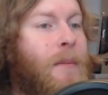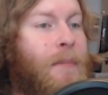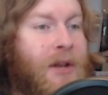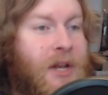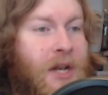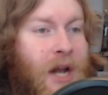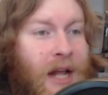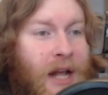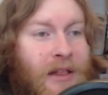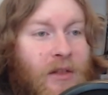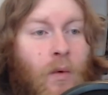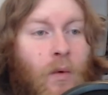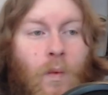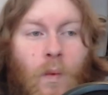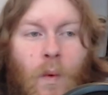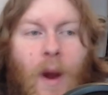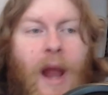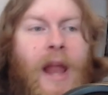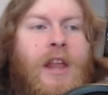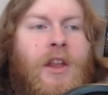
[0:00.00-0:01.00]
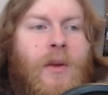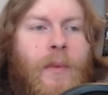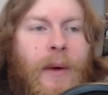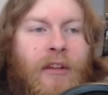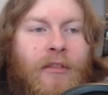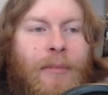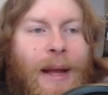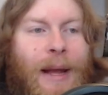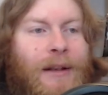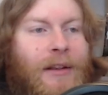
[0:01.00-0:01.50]
but not the way you
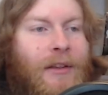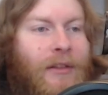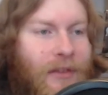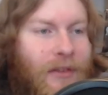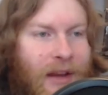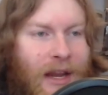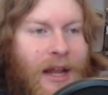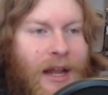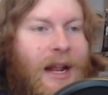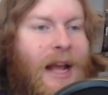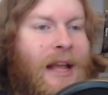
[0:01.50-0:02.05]
expect to see it.